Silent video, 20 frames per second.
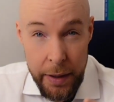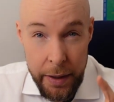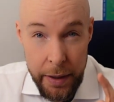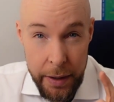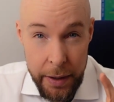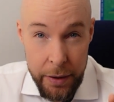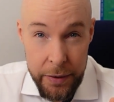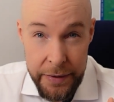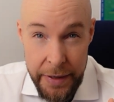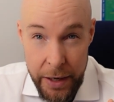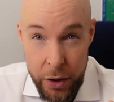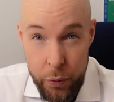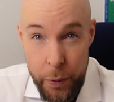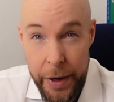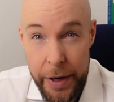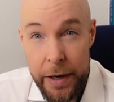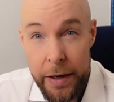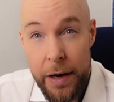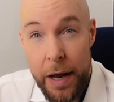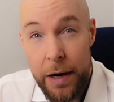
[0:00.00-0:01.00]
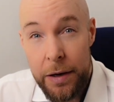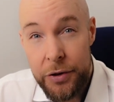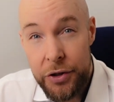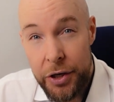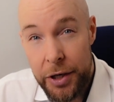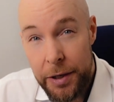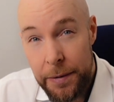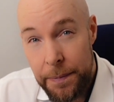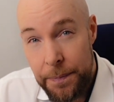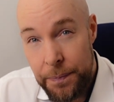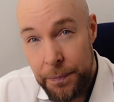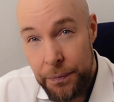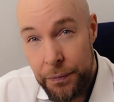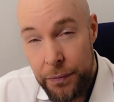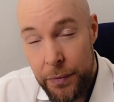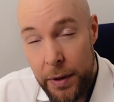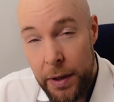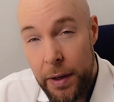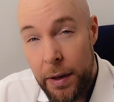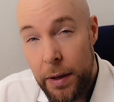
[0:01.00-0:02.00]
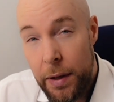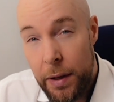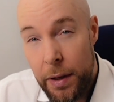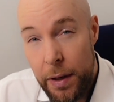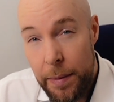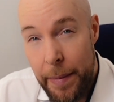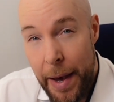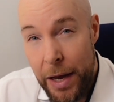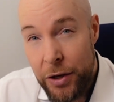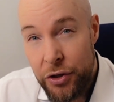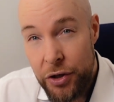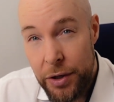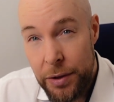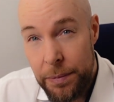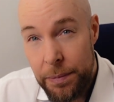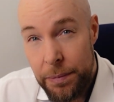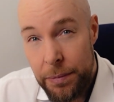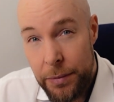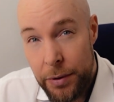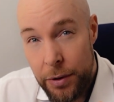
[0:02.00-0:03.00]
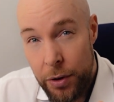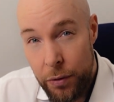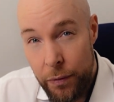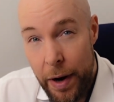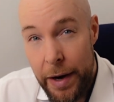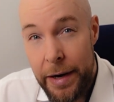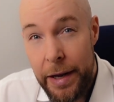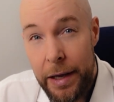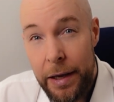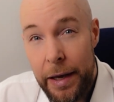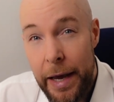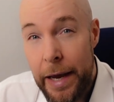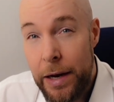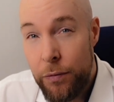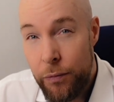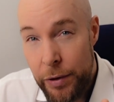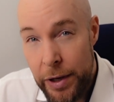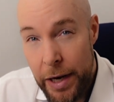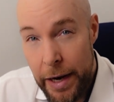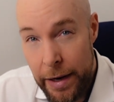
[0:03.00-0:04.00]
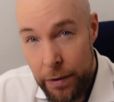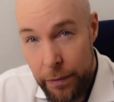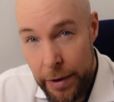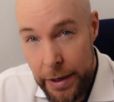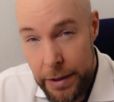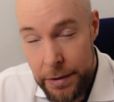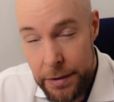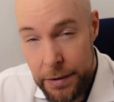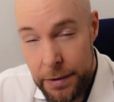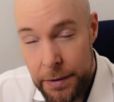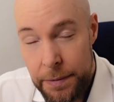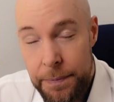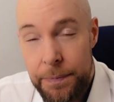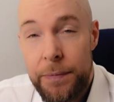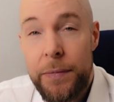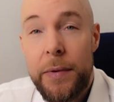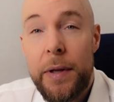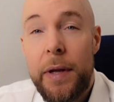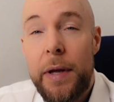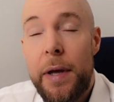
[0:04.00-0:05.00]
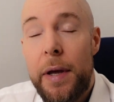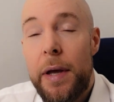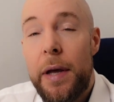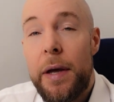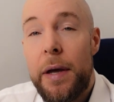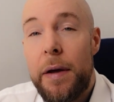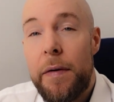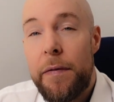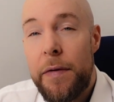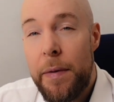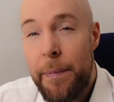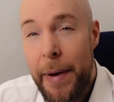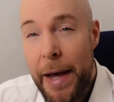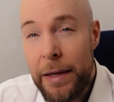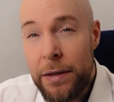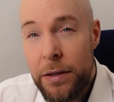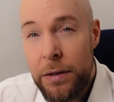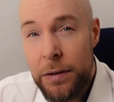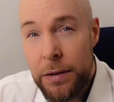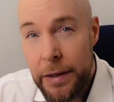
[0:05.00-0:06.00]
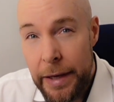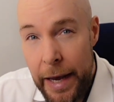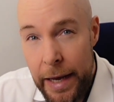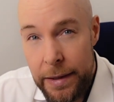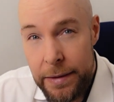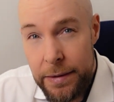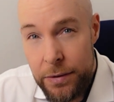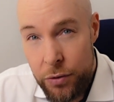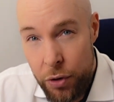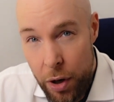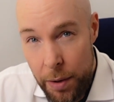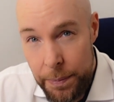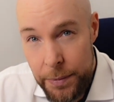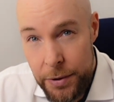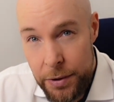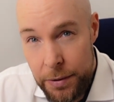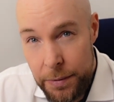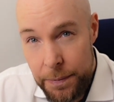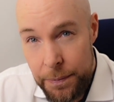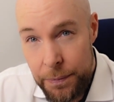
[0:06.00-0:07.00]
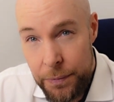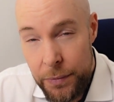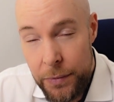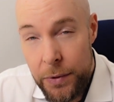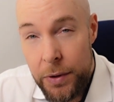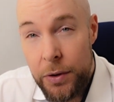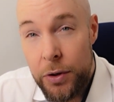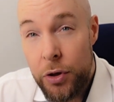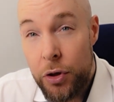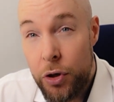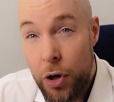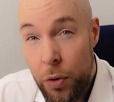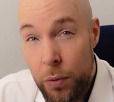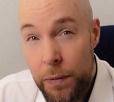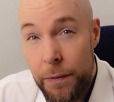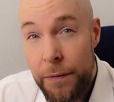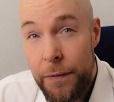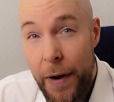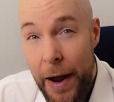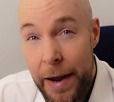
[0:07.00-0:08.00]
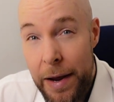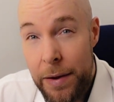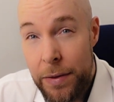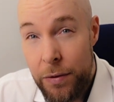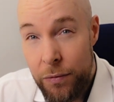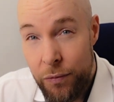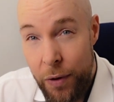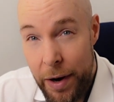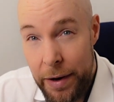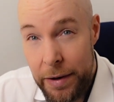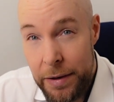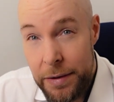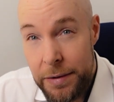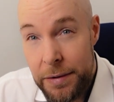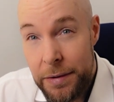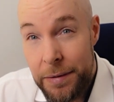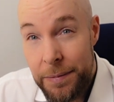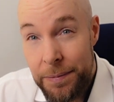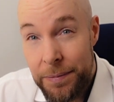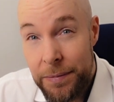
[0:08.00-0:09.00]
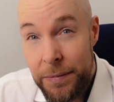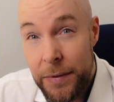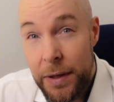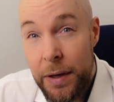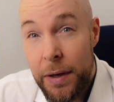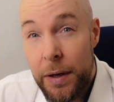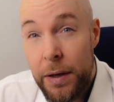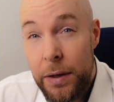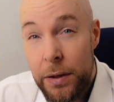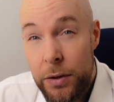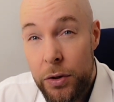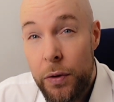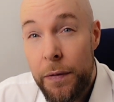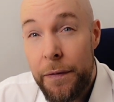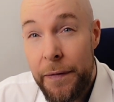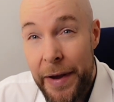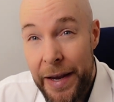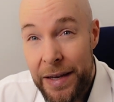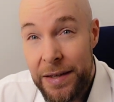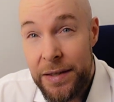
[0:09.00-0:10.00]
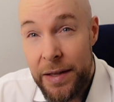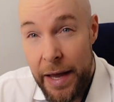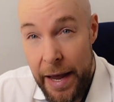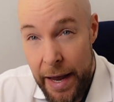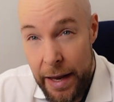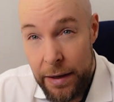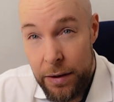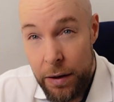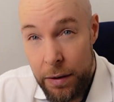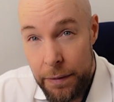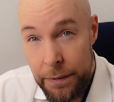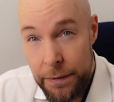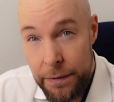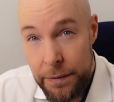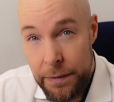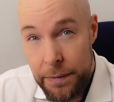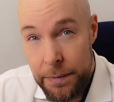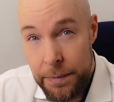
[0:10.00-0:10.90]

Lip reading: Here's a quick analogy. Imagine you're running a relay race. If the baton gets dropped, you don't fire the runners, you fix the handoff.